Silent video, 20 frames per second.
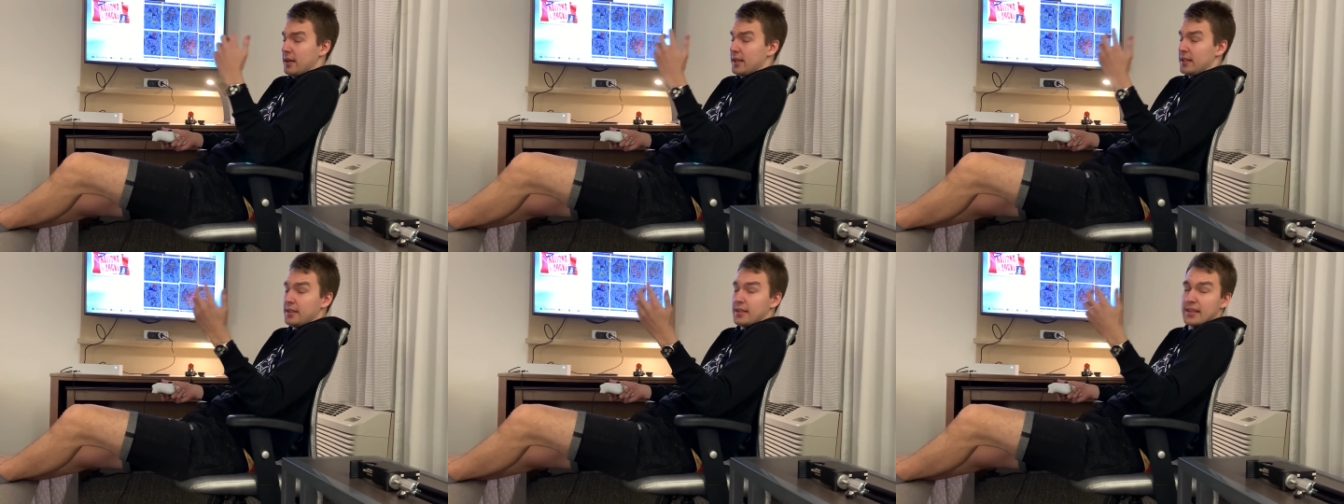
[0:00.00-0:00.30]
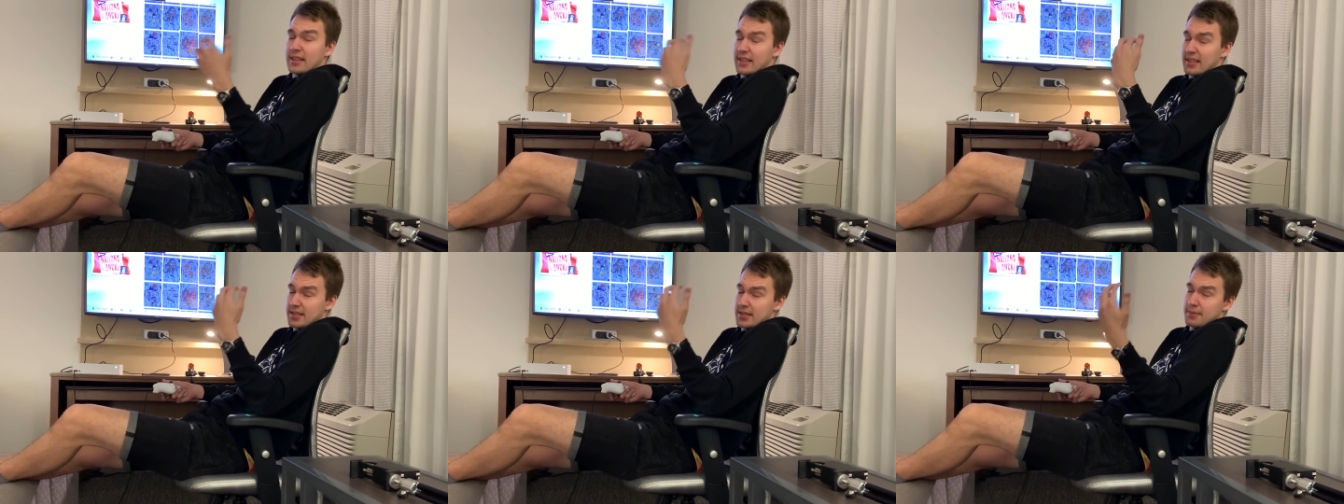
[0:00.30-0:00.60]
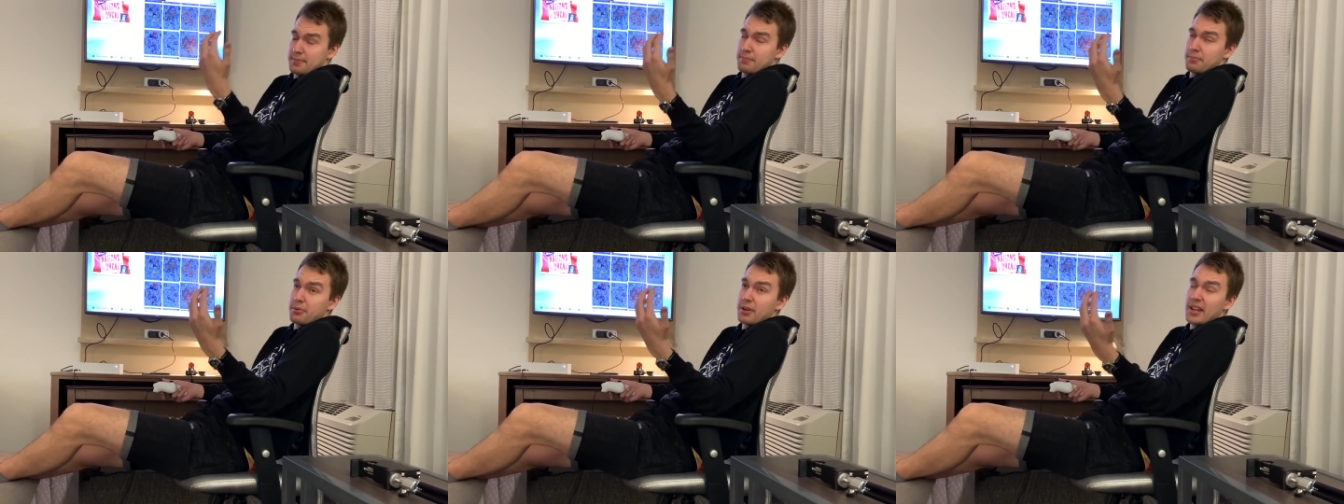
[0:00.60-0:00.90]
I think he's
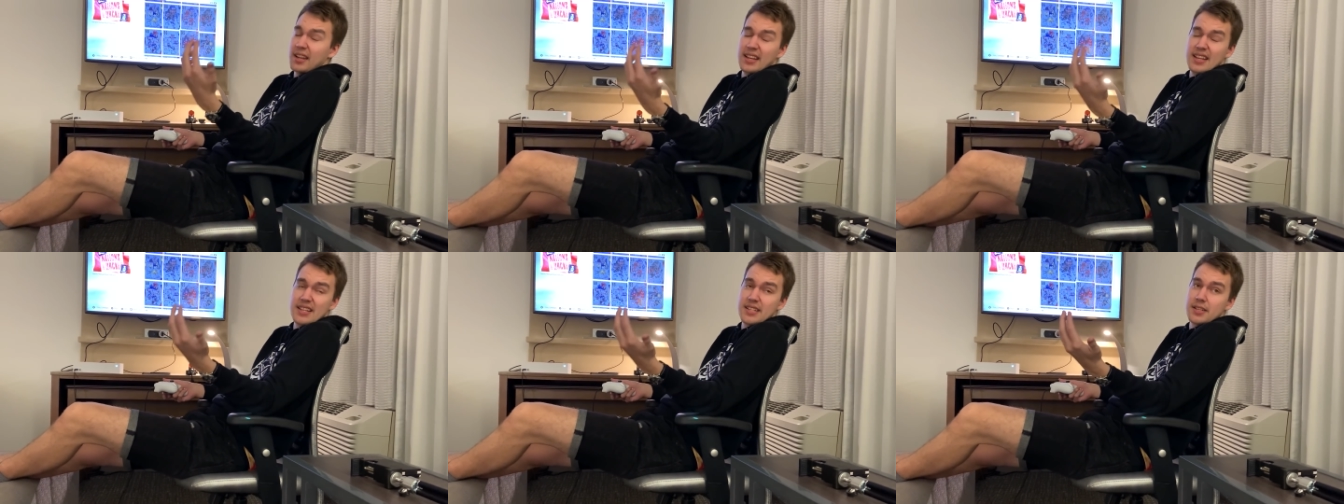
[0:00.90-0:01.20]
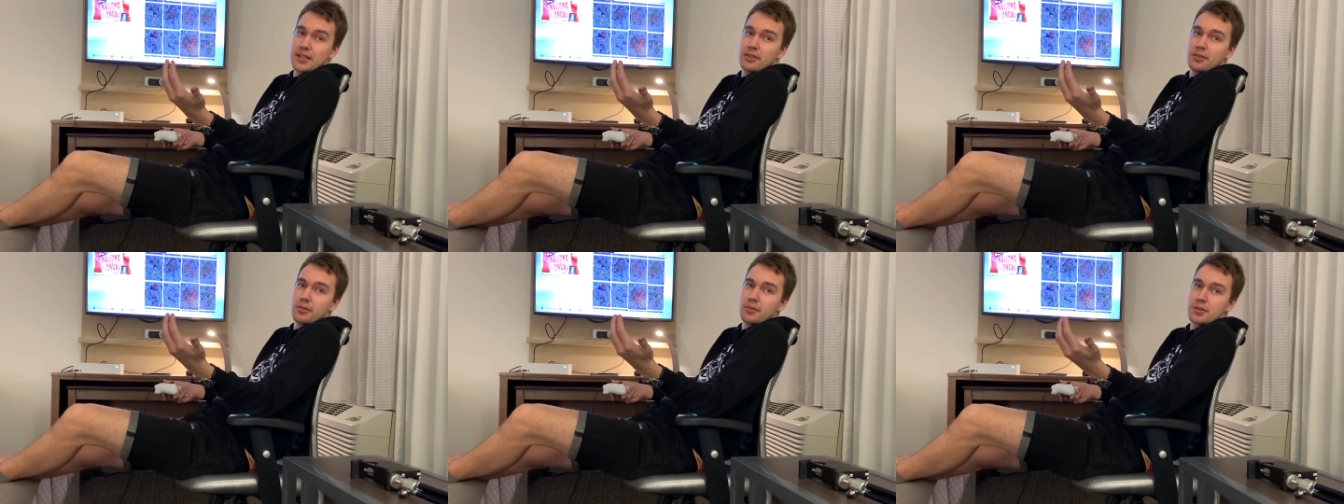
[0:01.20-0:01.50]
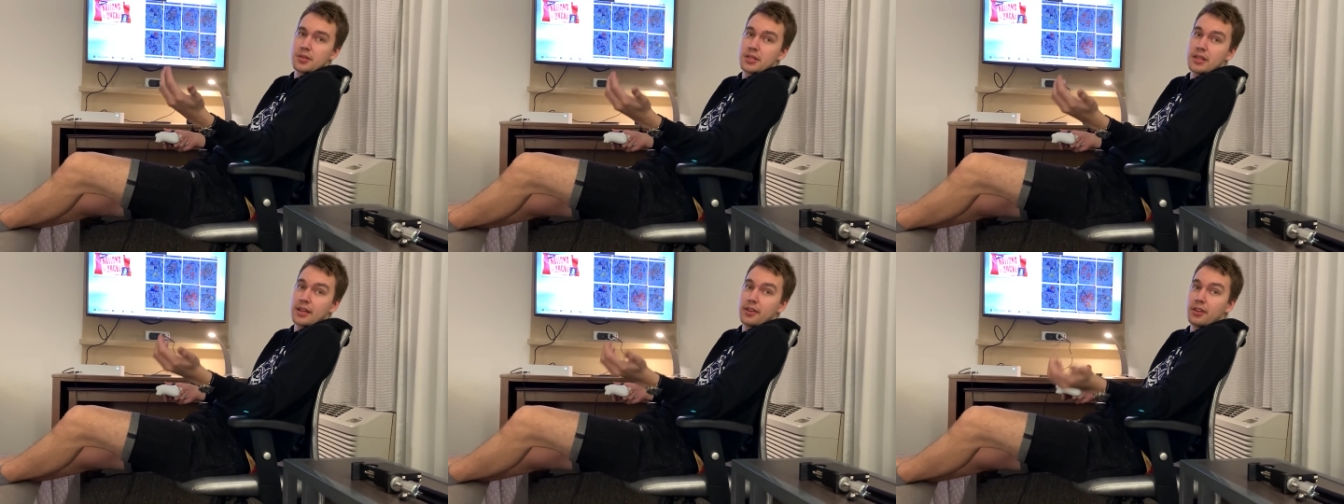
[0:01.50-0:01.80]
pretty easy to
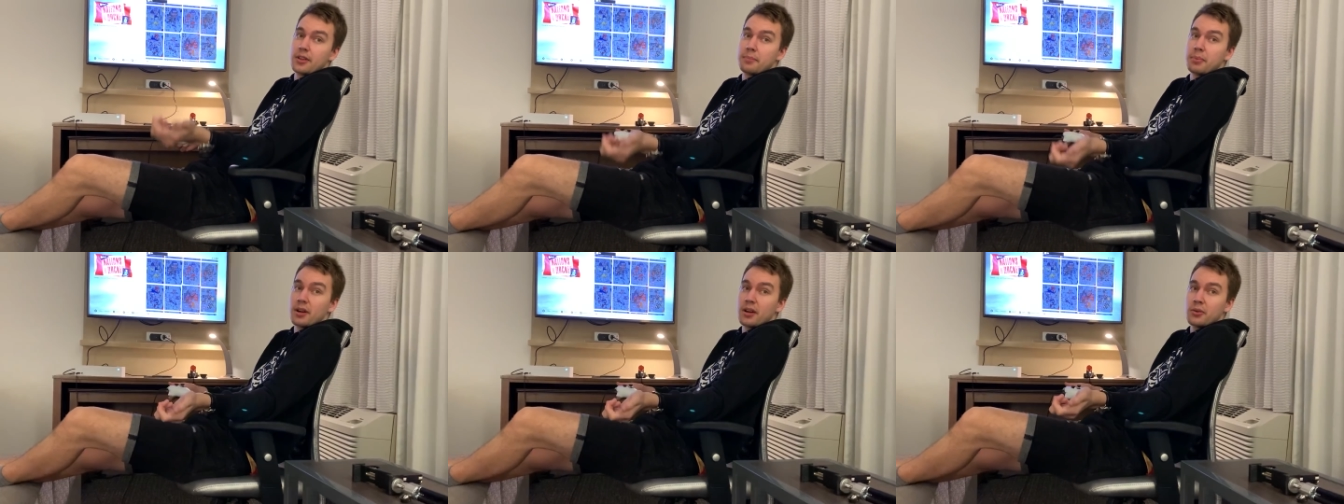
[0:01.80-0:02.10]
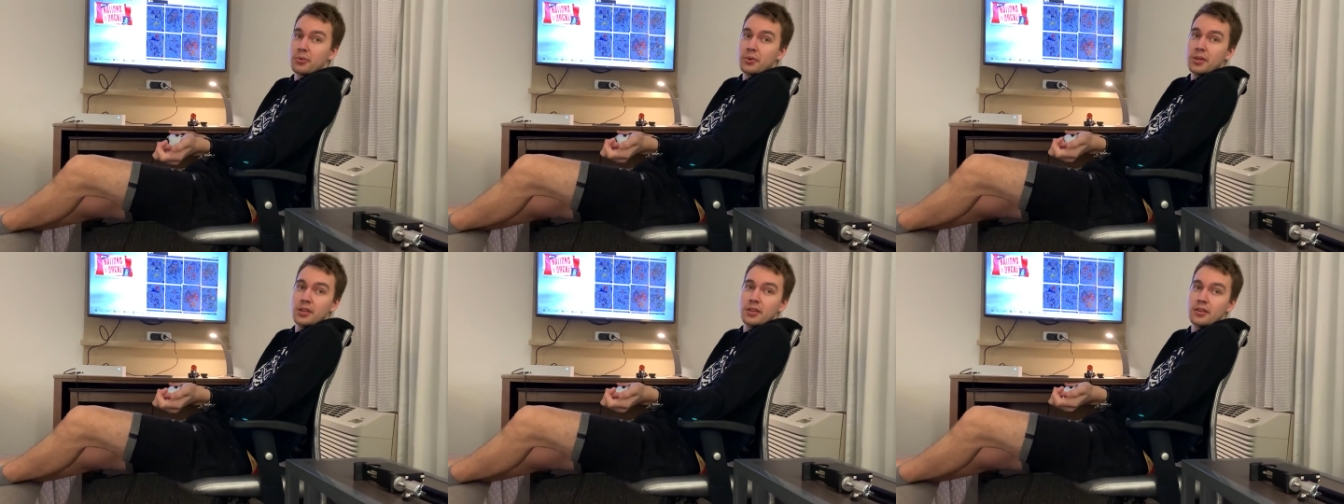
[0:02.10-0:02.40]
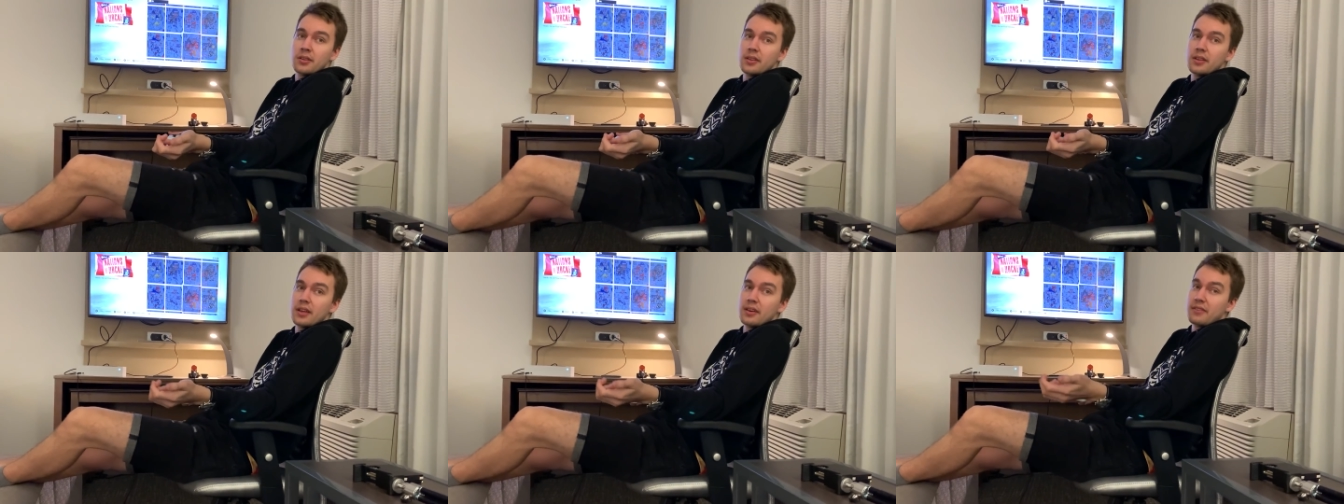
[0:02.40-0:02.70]
stay on the puck with,
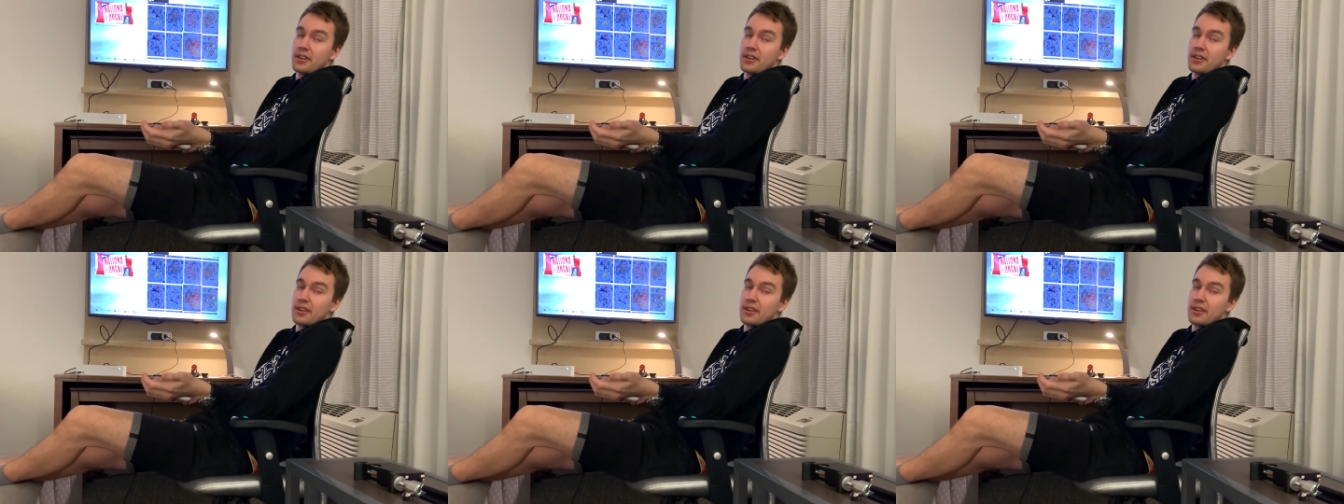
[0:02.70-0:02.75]
mm -hmm.